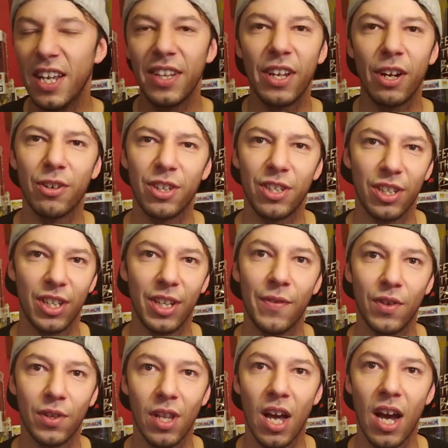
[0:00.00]
there to
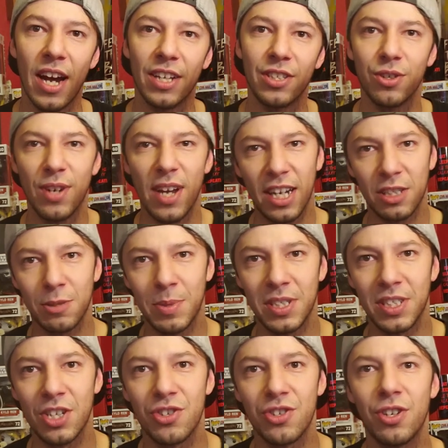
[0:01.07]
deliver lines or
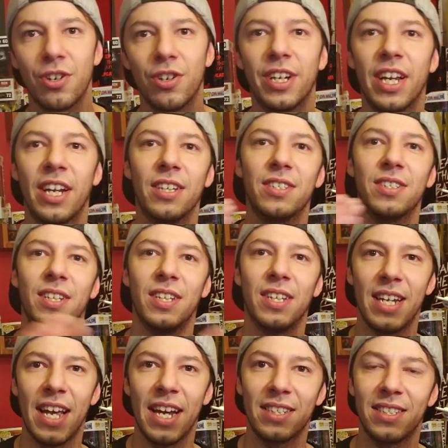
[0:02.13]
exposition or get us to
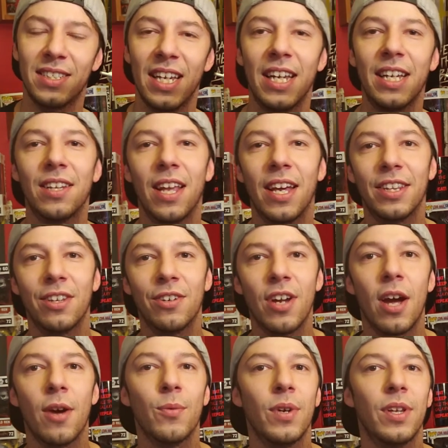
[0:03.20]
the next scene like they're
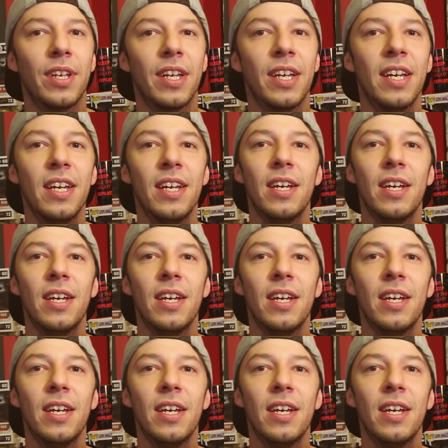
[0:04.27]
not really